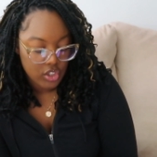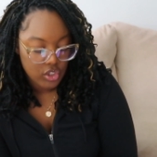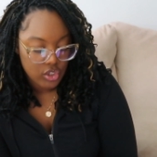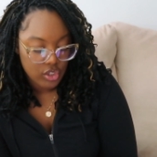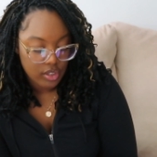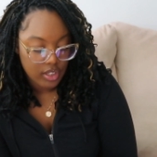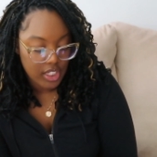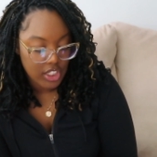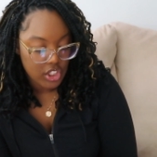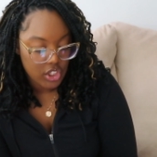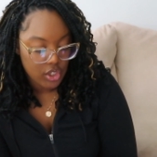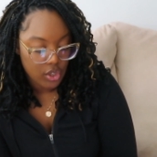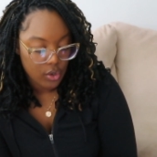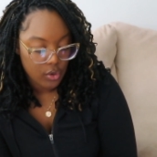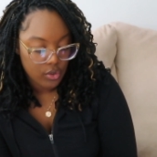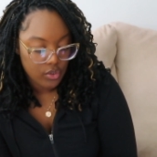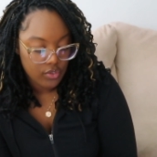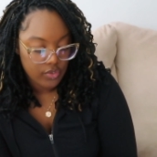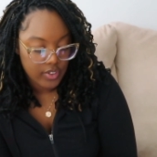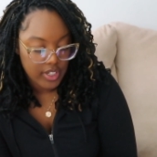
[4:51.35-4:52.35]
So they
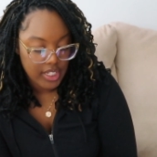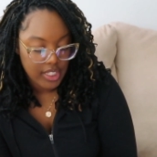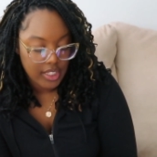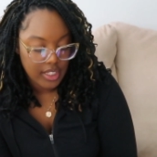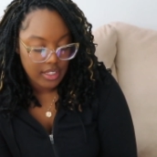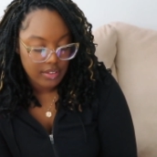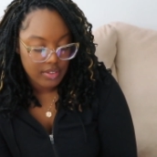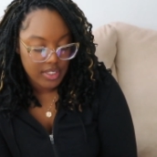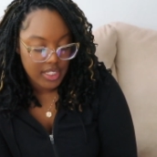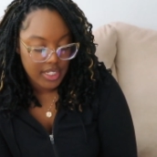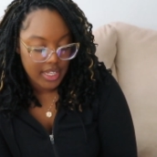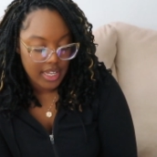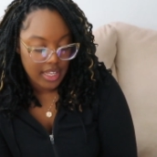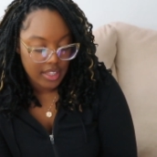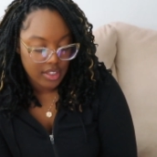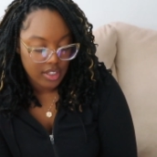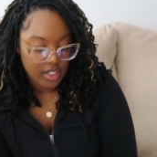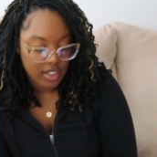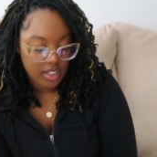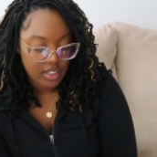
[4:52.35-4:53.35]
sewed fig leaves
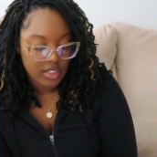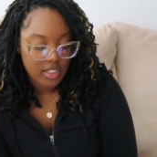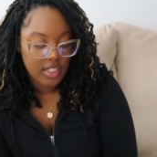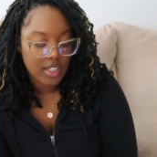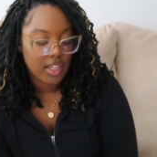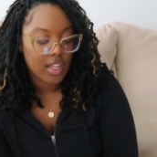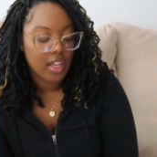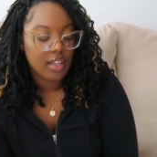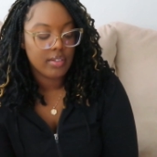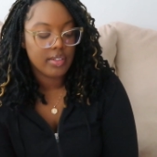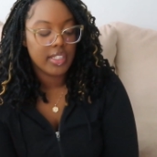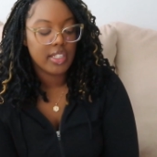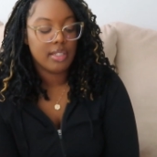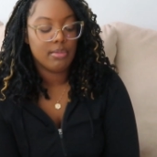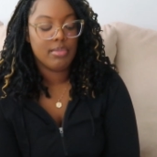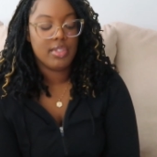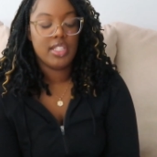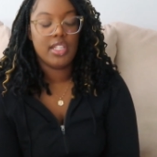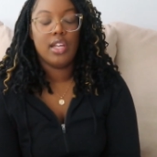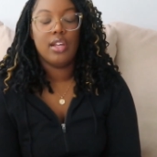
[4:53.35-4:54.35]
together to cover
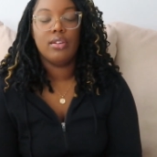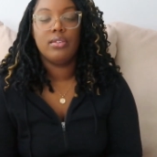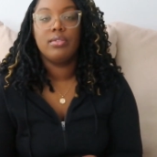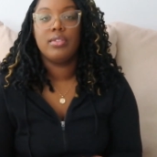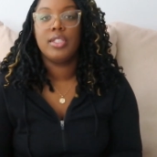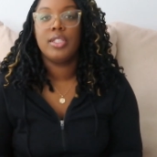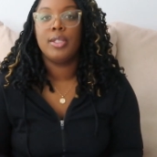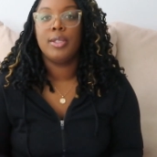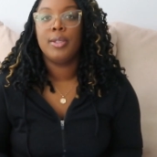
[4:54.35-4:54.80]
themselves.